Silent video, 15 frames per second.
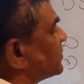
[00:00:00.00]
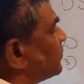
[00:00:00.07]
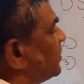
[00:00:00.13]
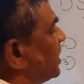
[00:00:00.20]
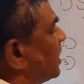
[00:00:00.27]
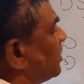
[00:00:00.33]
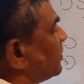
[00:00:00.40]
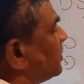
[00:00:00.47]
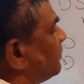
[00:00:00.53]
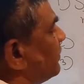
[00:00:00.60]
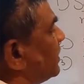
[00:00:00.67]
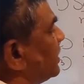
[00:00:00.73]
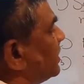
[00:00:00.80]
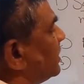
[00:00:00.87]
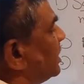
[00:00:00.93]
We have
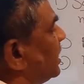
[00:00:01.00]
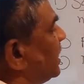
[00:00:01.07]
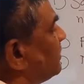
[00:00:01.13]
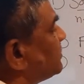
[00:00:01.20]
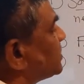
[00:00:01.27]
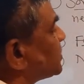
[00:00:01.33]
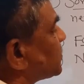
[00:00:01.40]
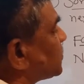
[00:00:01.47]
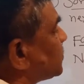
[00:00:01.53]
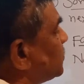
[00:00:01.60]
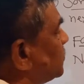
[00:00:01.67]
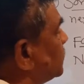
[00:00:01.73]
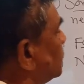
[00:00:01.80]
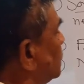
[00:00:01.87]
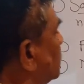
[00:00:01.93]
given names
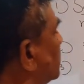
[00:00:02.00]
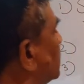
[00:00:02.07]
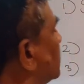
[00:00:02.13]
to